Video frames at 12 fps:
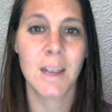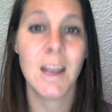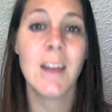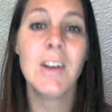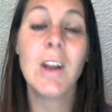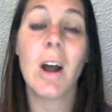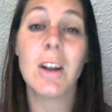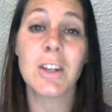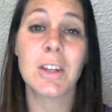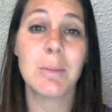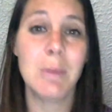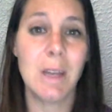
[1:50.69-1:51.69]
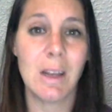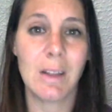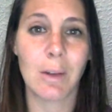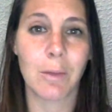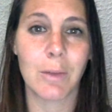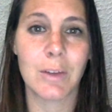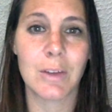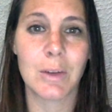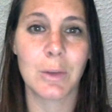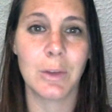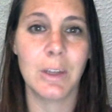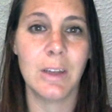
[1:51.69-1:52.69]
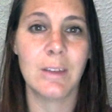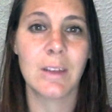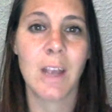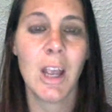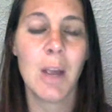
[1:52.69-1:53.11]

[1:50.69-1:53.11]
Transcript: Not just meeting their physical needs,